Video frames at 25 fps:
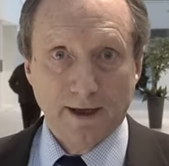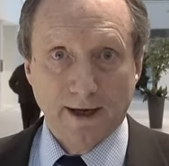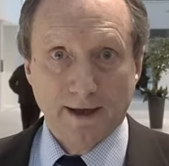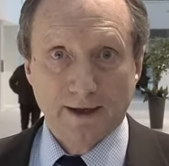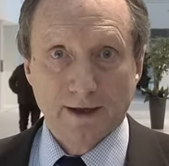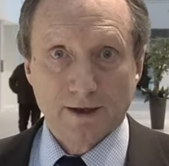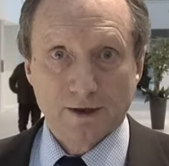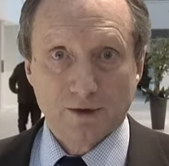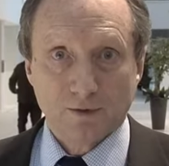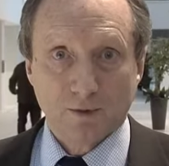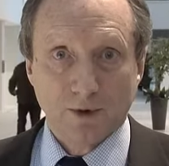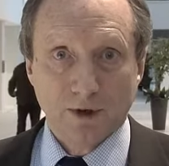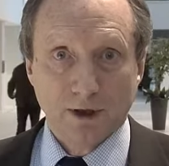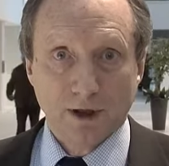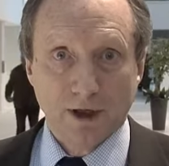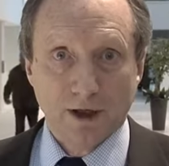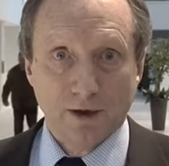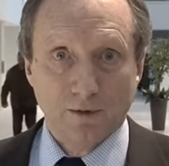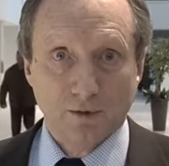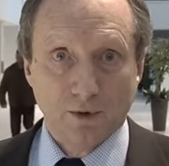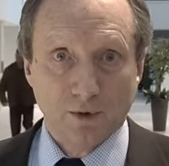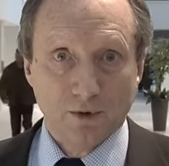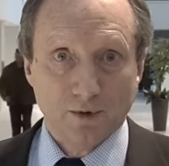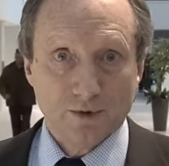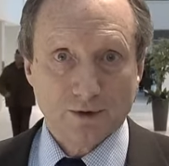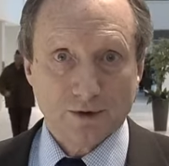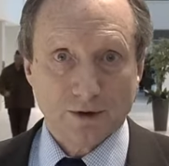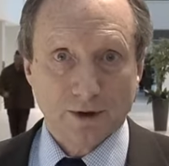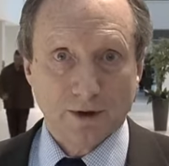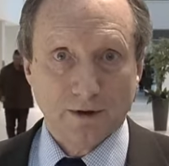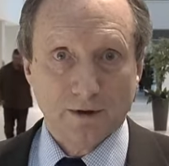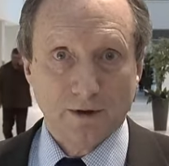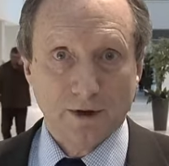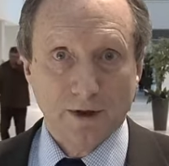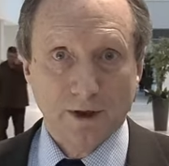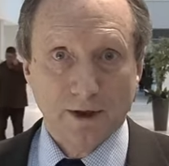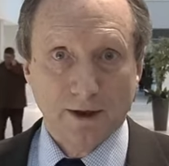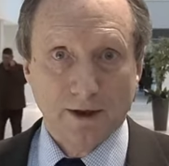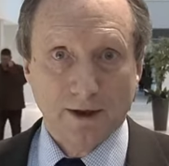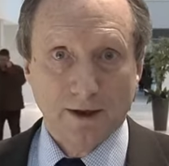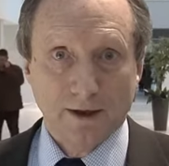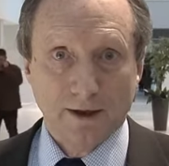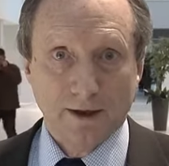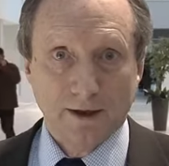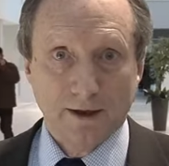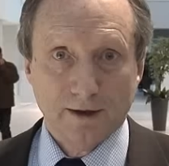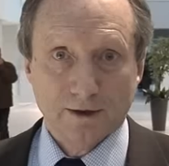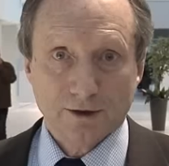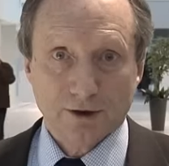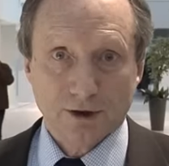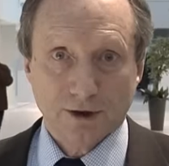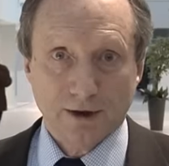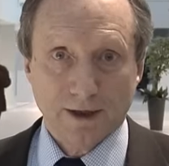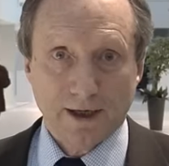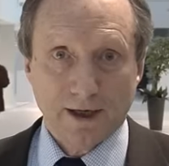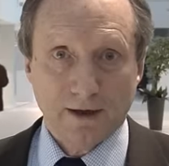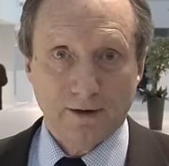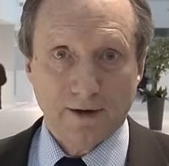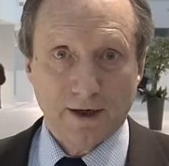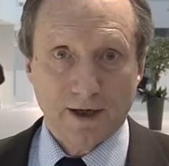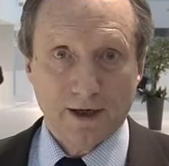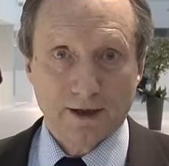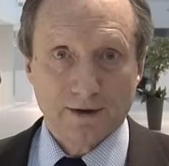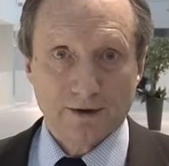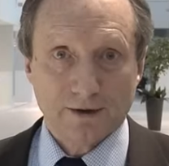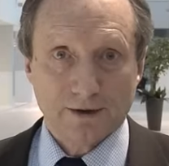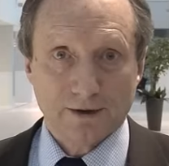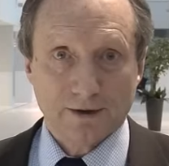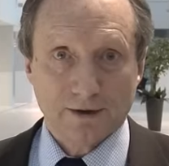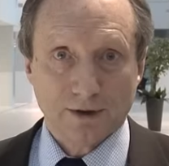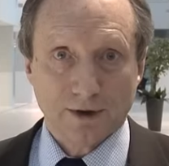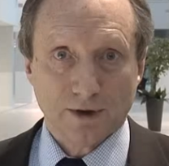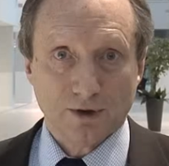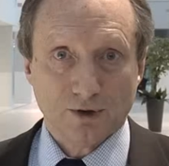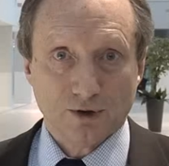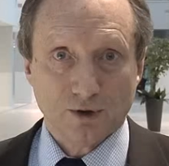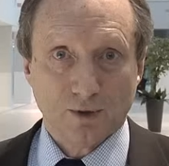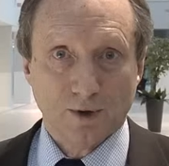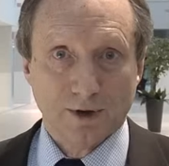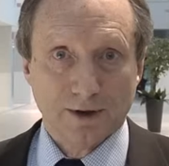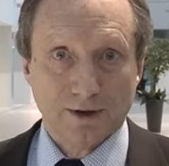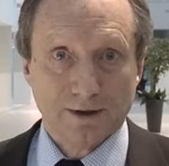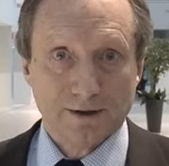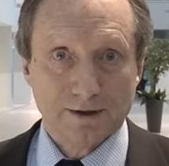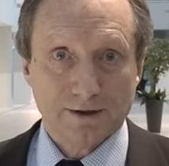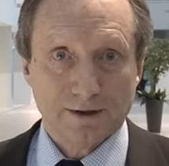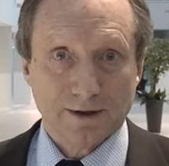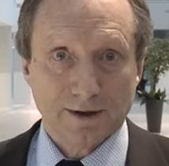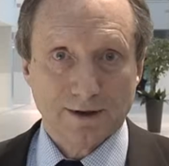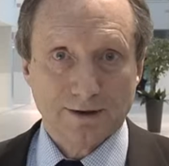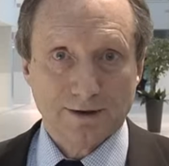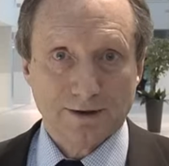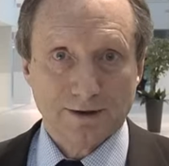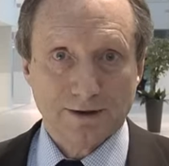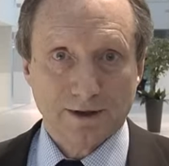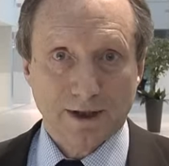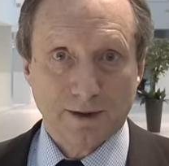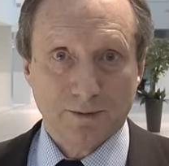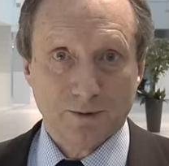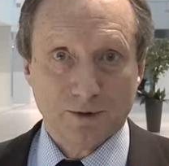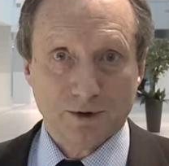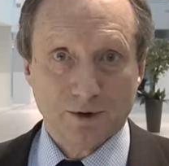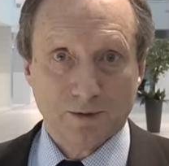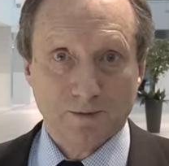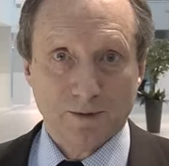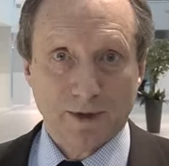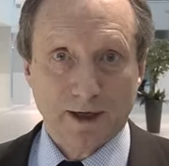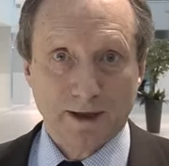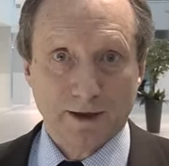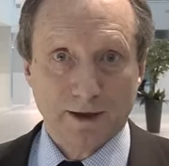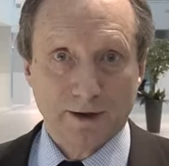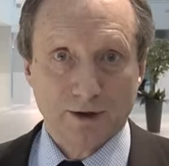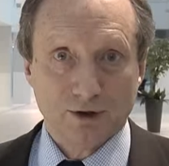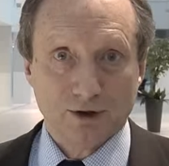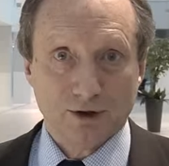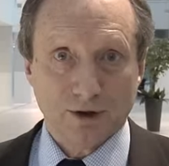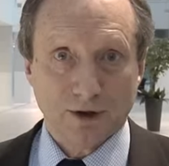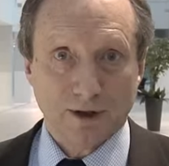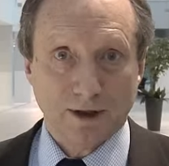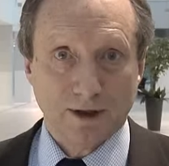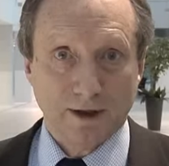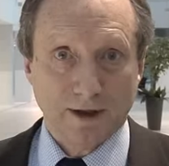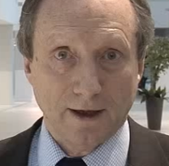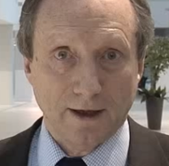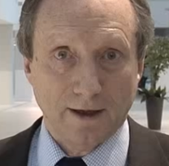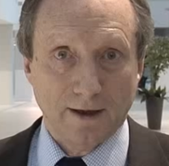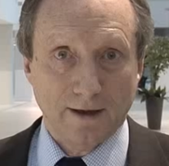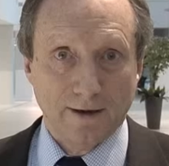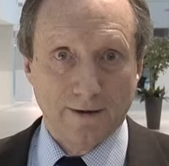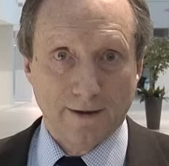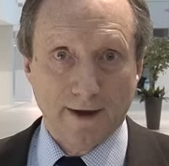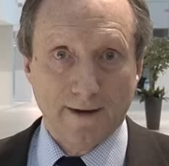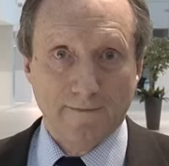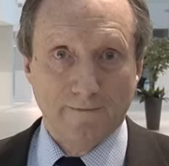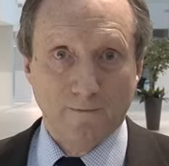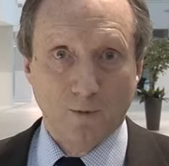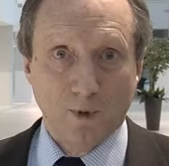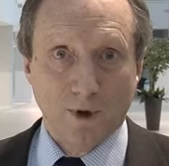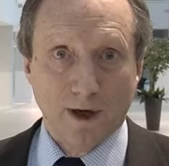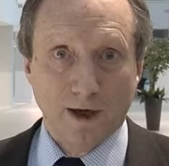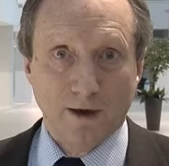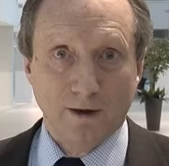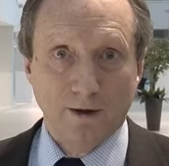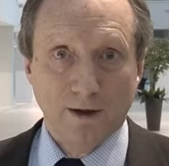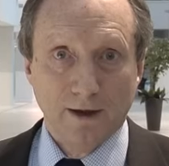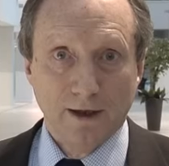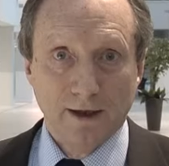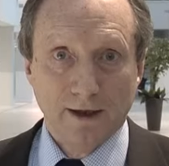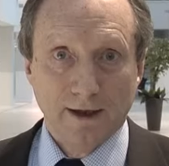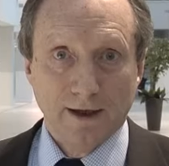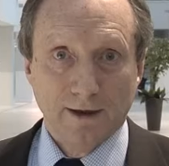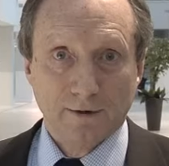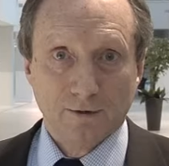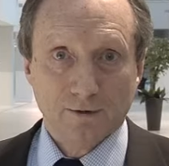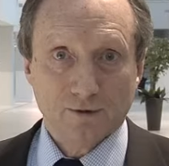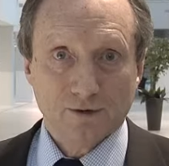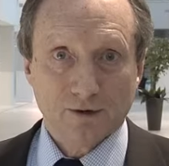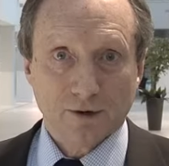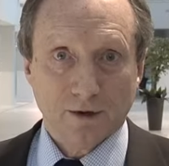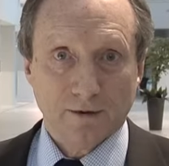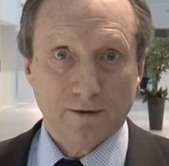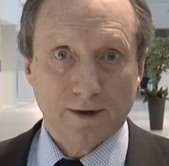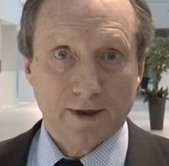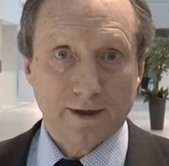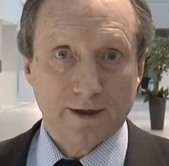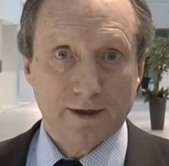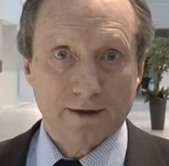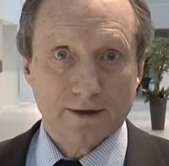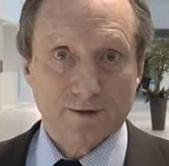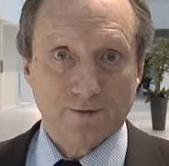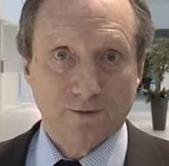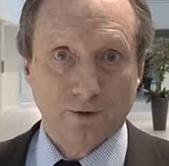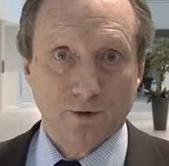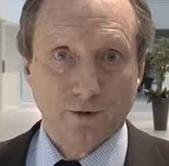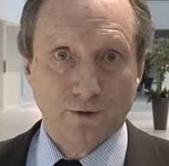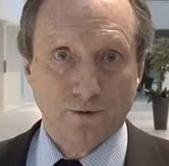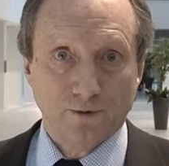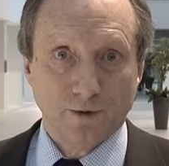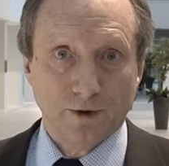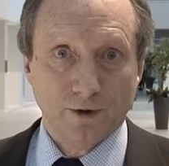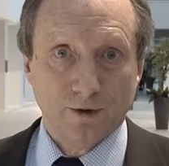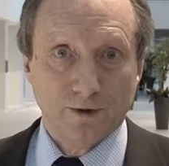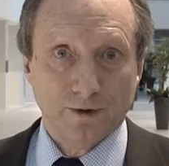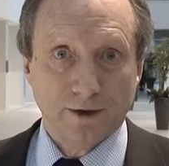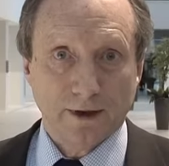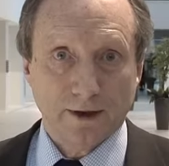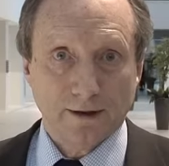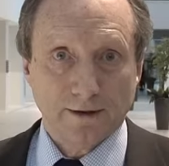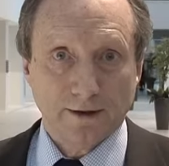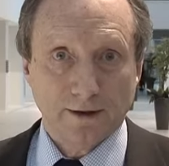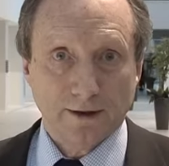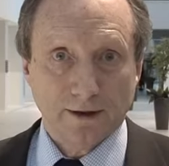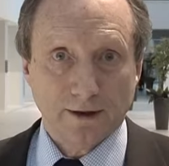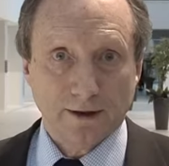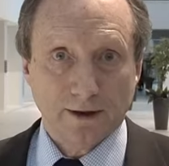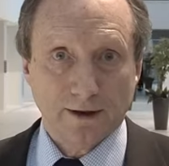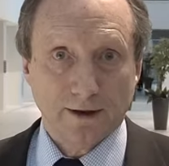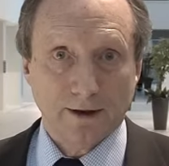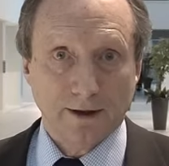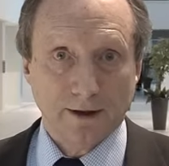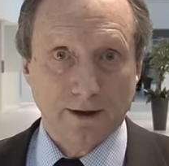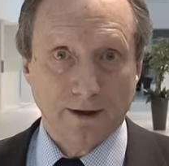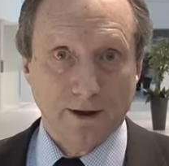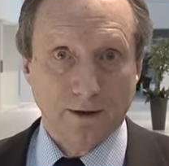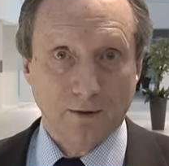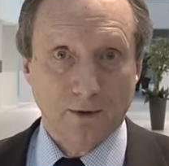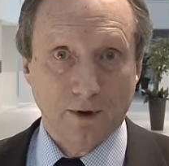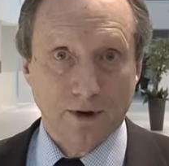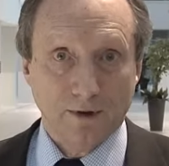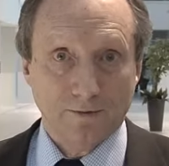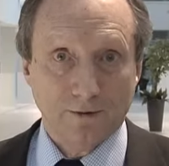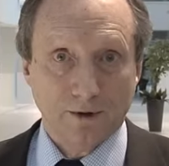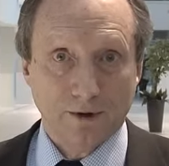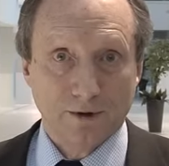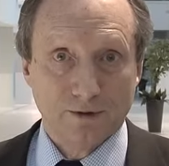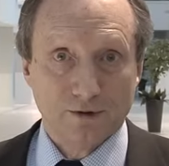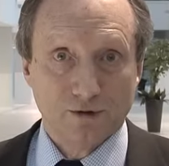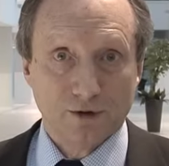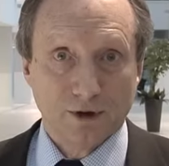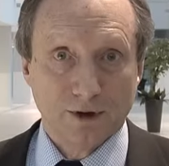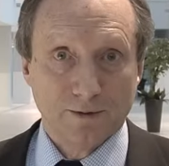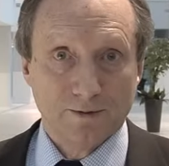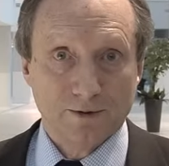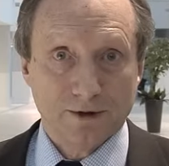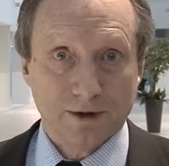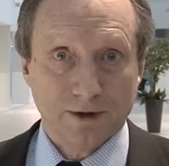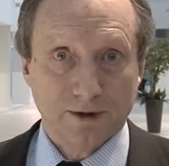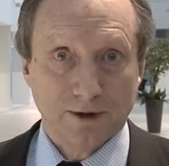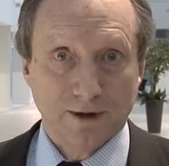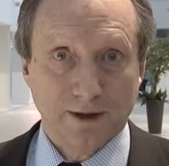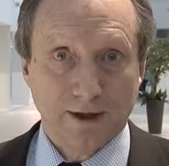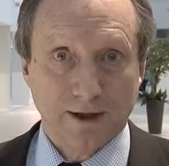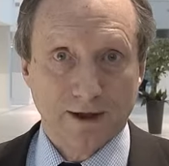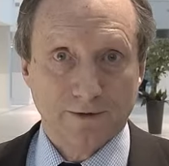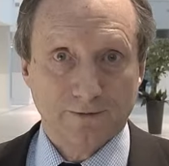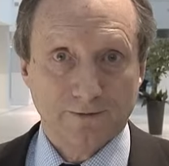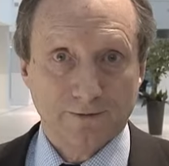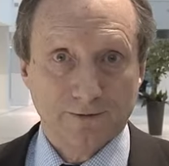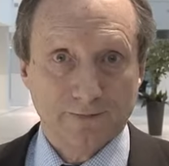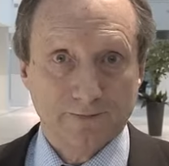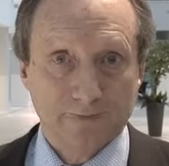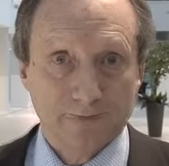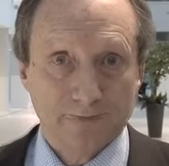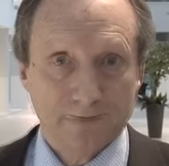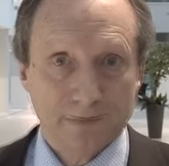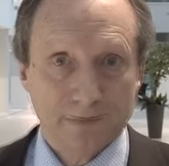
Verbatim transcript: And as we know also, uh, she now has uh, twins and she's able to manage uh, uh them well. And also that has fulfilled, I think, uh, uh, one of her dreams in her life.